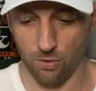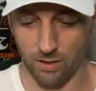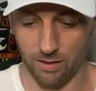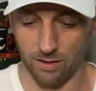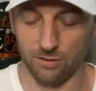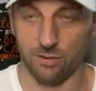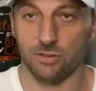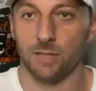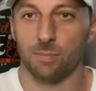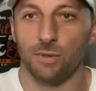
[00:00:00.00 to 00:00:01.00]
Okay, the yeah, there's a
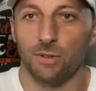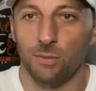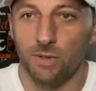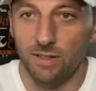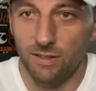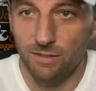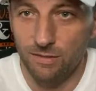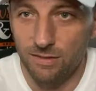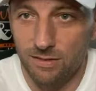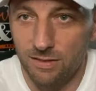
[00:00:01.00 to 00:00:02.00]
chip on the wing
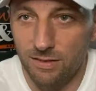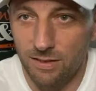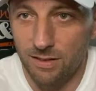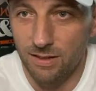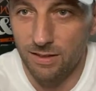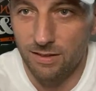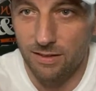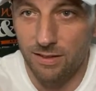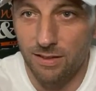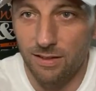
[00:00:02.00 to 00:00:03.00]
right
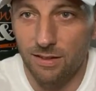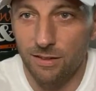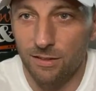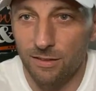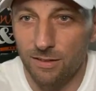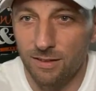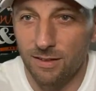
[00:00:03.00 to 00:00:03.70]
here.